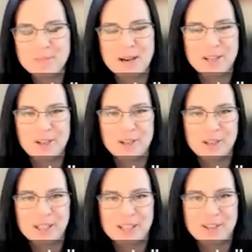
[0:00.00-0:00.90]

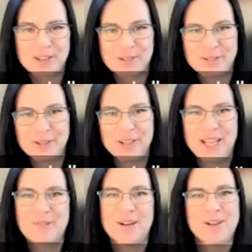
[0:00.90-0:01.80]
model of
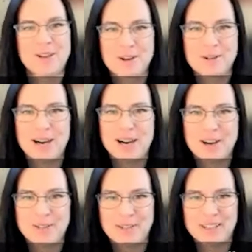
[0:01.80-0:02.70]
learning where you go
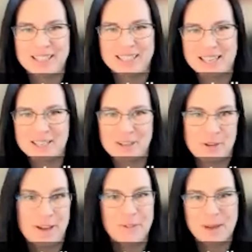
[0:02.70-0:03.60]
off and you
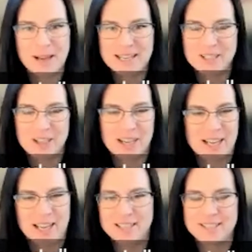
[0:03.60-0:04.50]
have a binder.
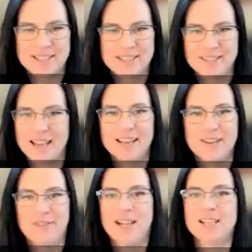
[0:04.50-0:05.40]
I just had
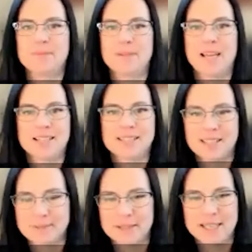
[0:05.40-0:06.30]
a flashback to
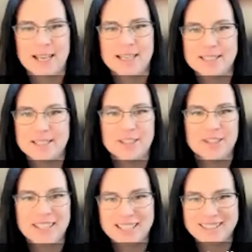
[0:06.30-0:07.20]
like my
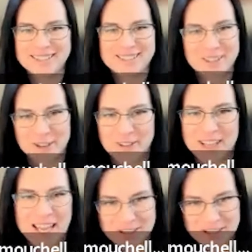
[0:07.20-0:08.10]
ITIL
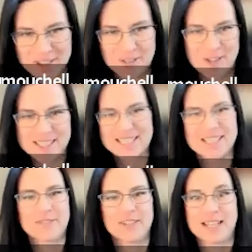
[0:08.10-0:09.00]
certification course. I
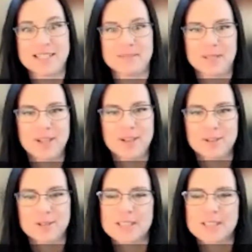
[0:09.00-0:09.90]
definitely had some
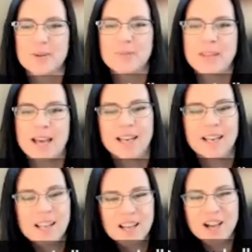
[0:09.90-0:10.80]
huge books from that.
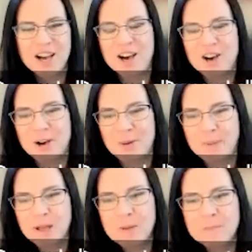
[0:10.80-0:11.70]

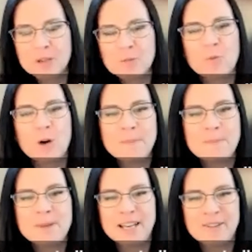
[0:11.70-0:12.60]
But one
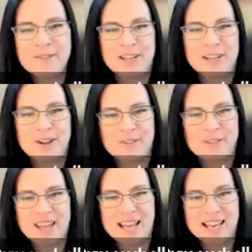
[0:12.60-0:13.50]
benefit of
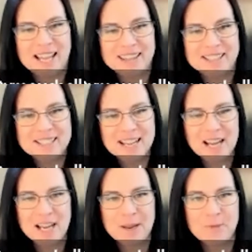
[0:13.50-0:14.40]
that at the
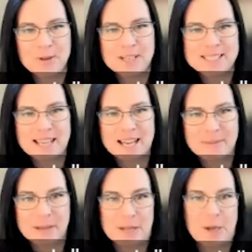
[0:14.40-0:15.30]
time was
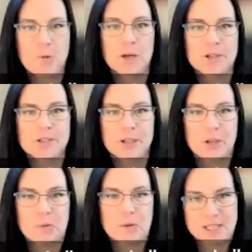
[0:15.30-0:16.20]
that my coworkers
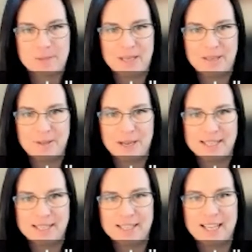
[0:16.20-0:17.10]
couldn't reach me,
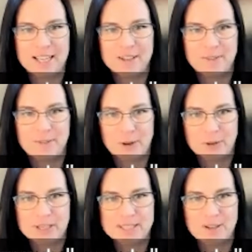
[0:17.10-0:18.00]
right? Like I could
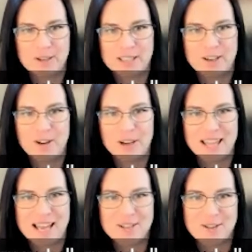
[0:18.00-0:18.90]
focus on
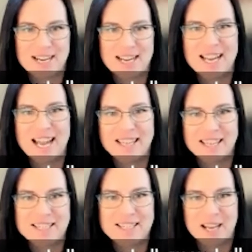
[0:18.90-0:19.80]
that training at
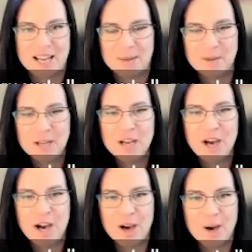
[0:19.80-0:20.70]
that time.
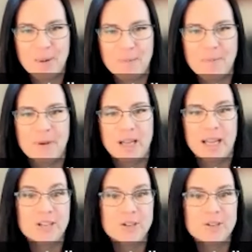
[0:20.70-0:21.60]
But
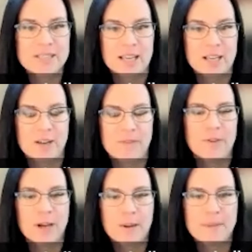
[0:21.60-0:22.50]
as you said, if you
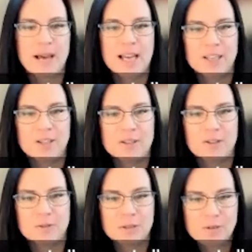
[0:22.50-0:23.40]
come back and you
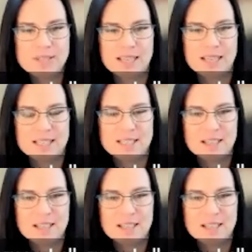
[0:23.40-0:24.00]
don't use it,